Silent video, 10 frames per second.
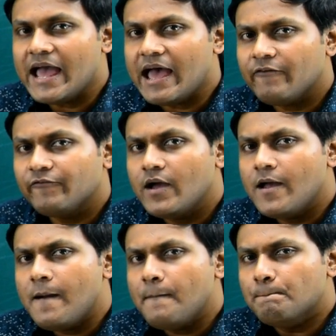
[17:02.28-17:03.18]
have
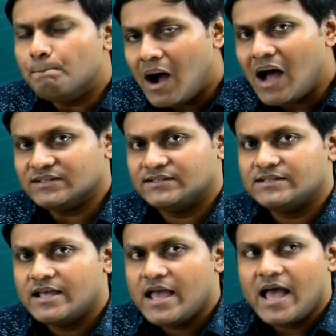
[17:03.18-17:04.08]

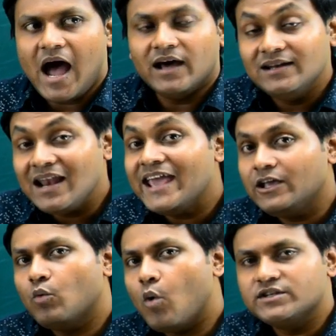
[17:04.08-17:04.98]
mass,
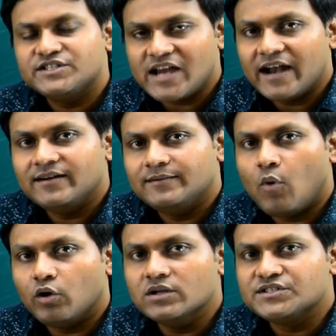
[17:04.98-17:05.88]
unlike what standard
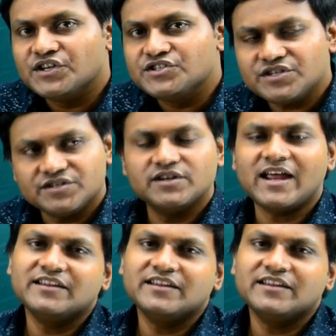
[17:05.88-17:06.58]
model suggested,